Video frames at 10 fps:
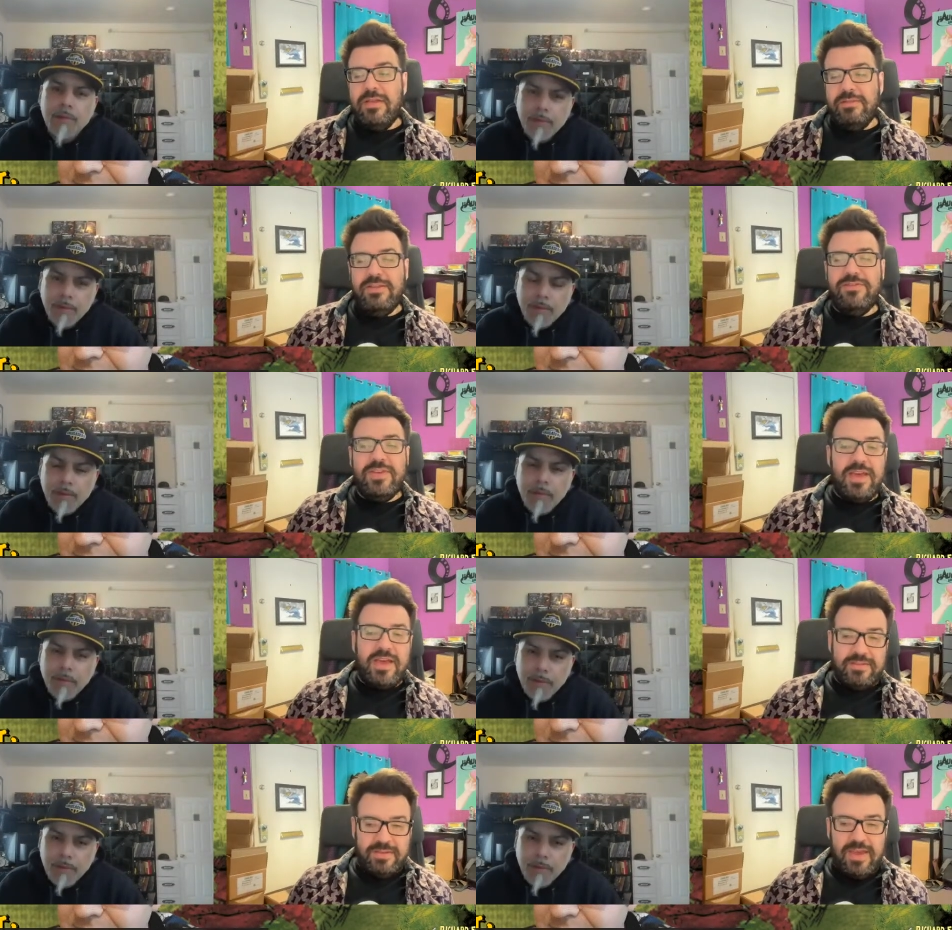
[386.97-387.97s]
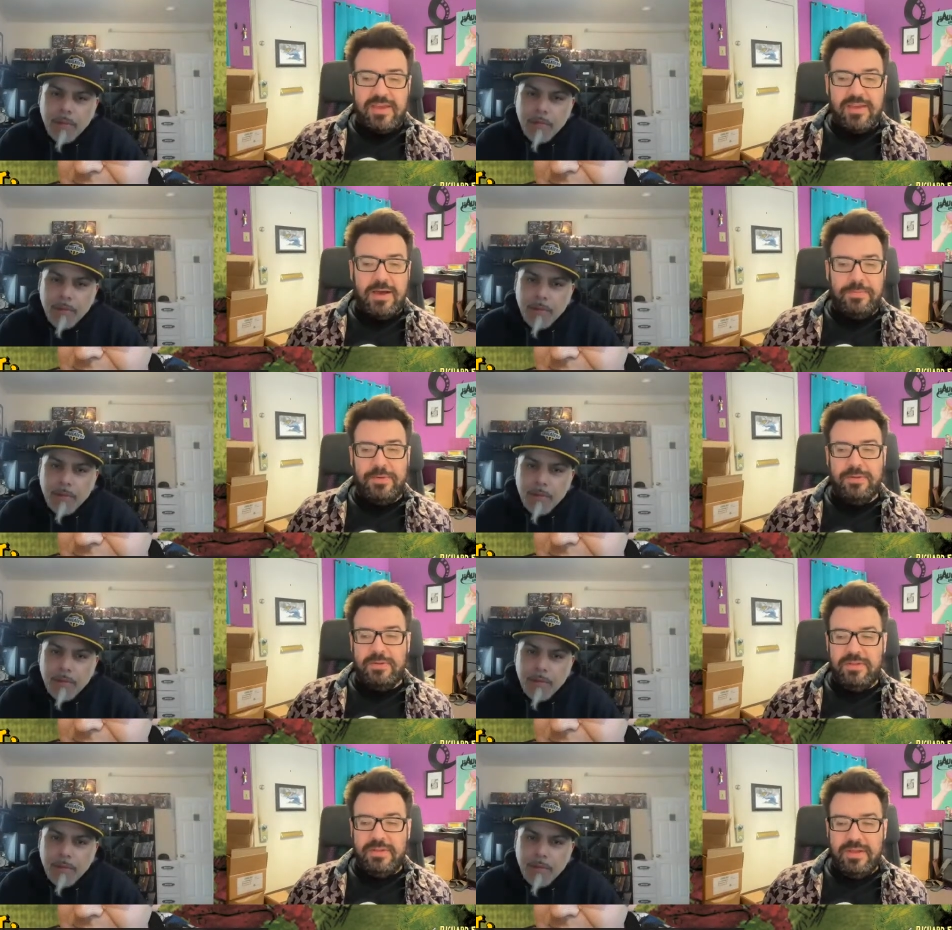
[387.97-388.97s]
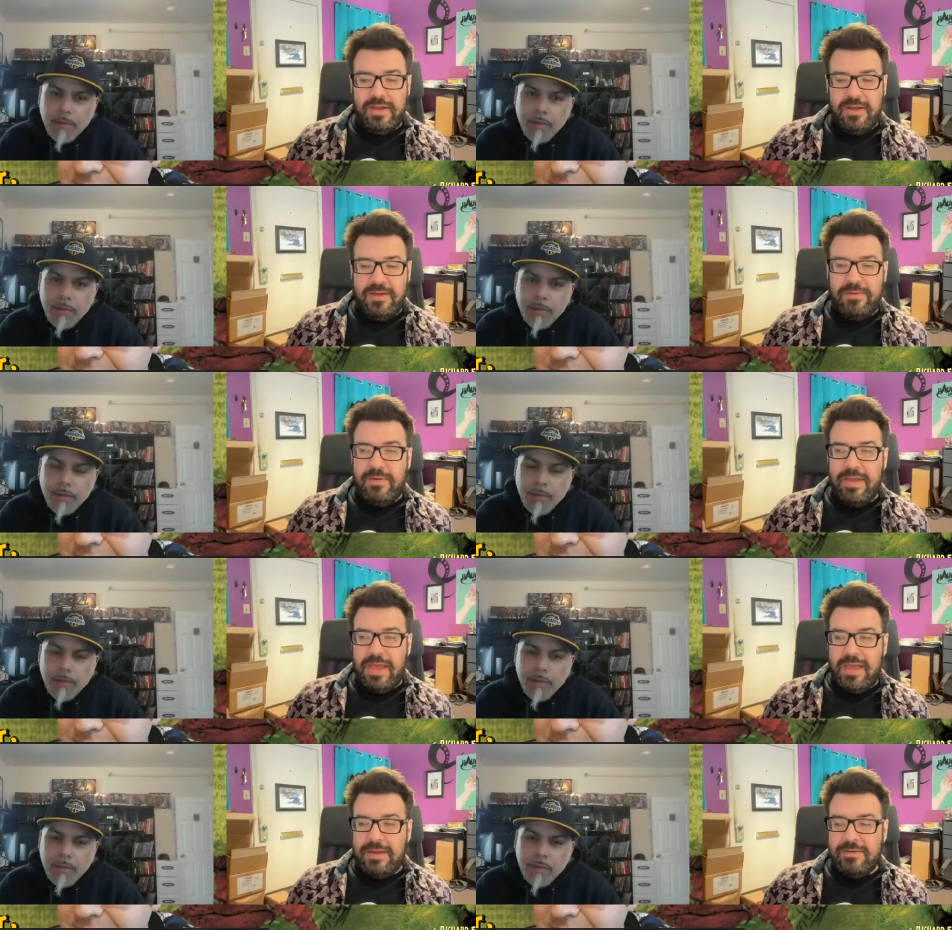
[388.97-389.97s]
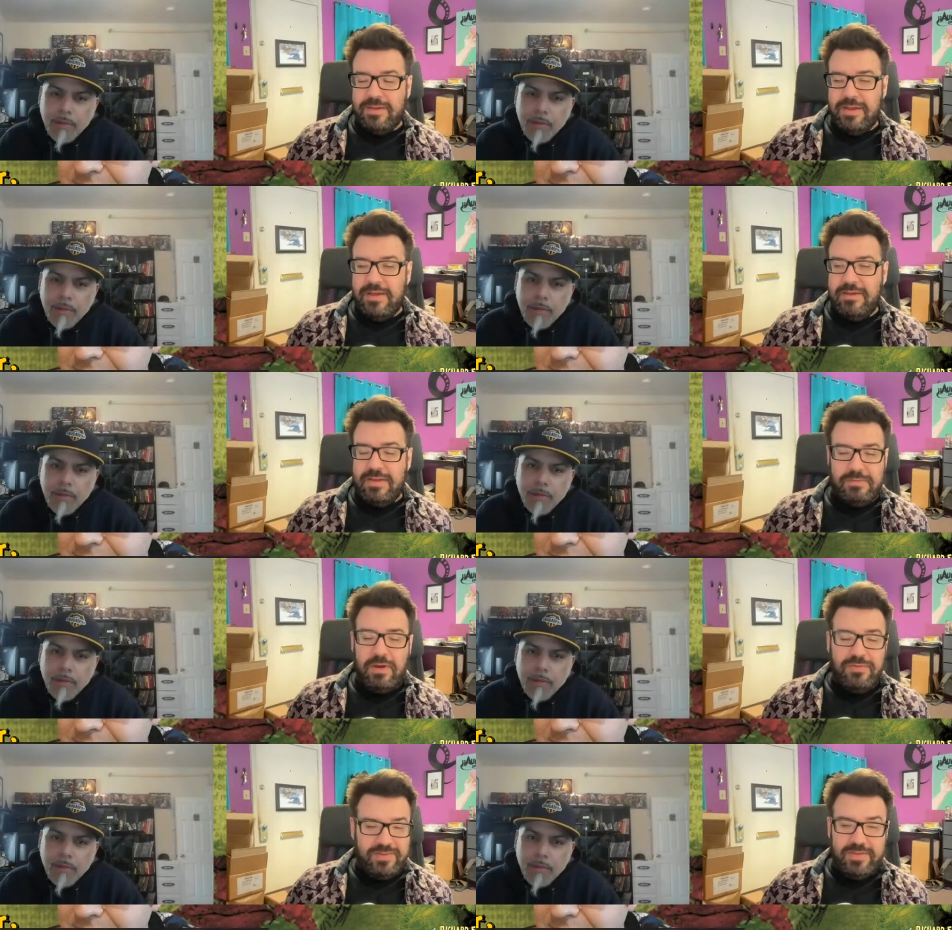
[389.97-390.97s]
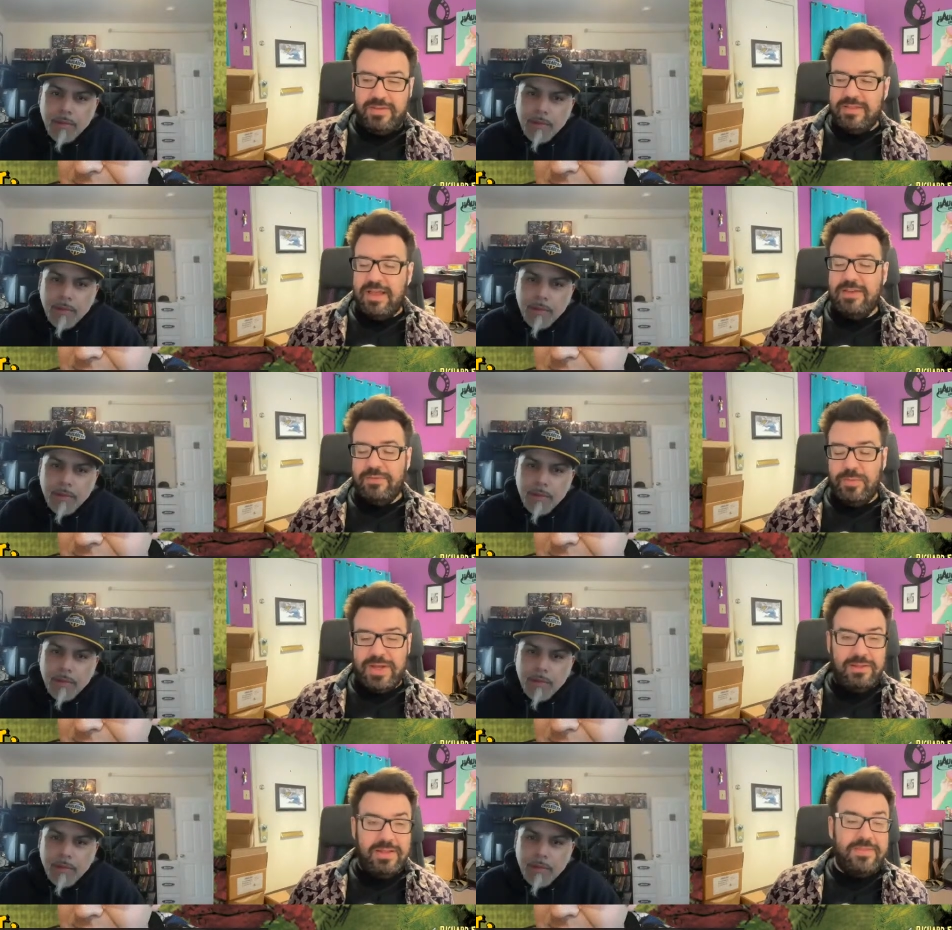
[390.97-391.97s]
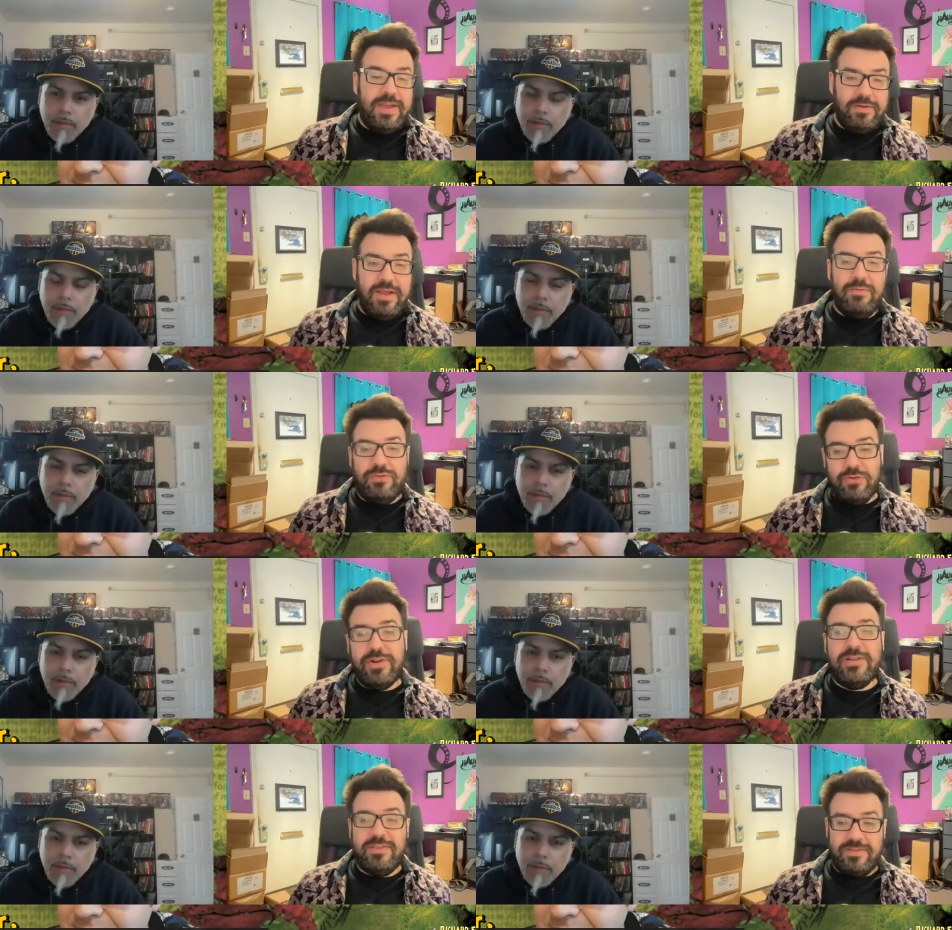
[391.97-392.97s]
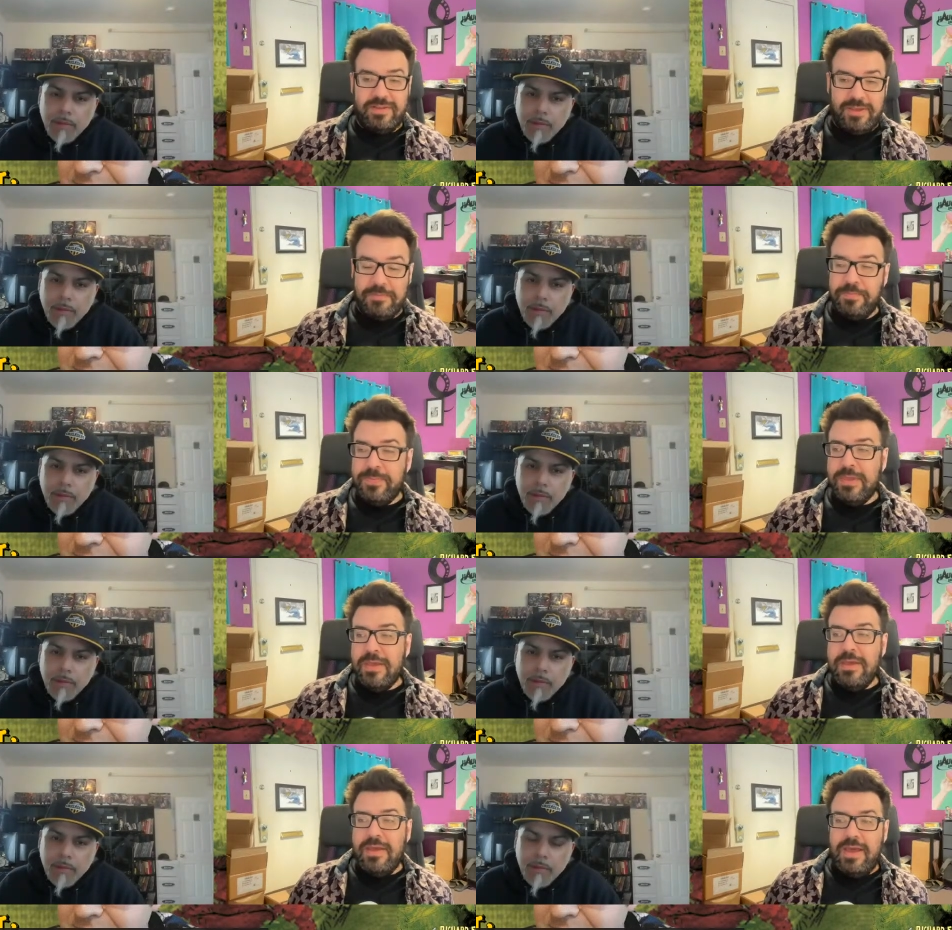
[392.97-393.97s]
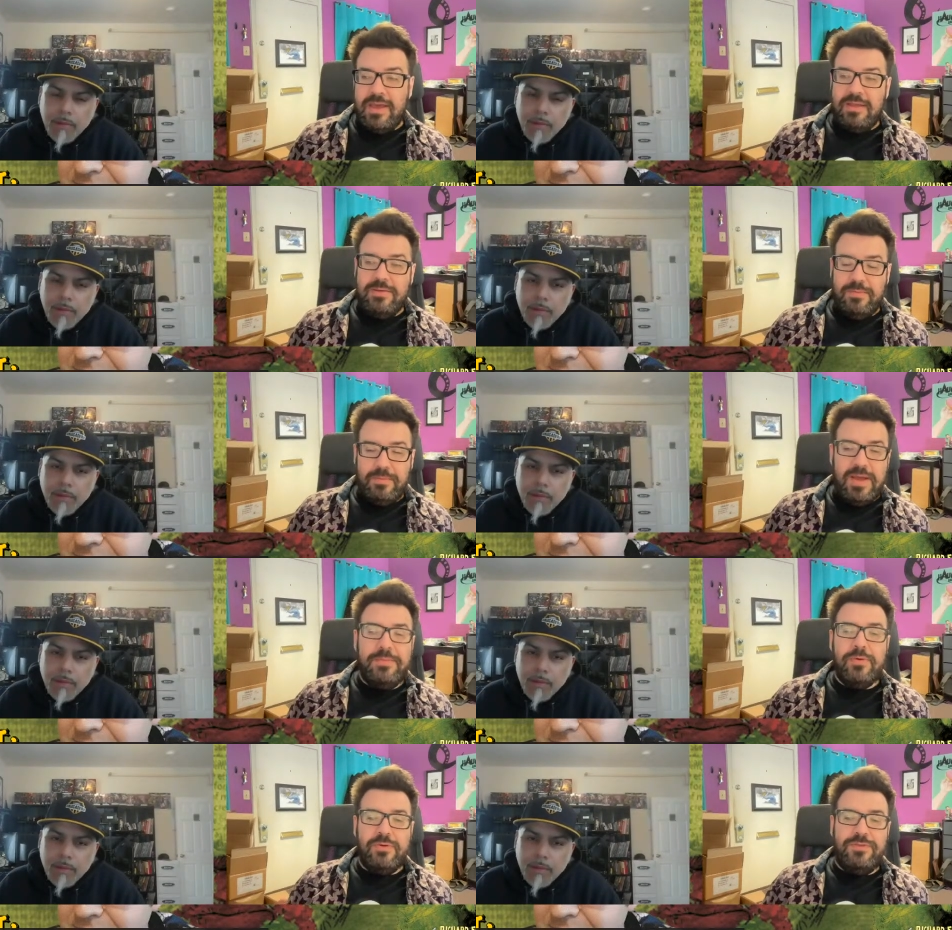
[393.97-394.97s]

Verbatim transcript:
Speaker 1: living as a gay couple uh, and uh, and obviously alive and well, and they are now returning to the city. And my book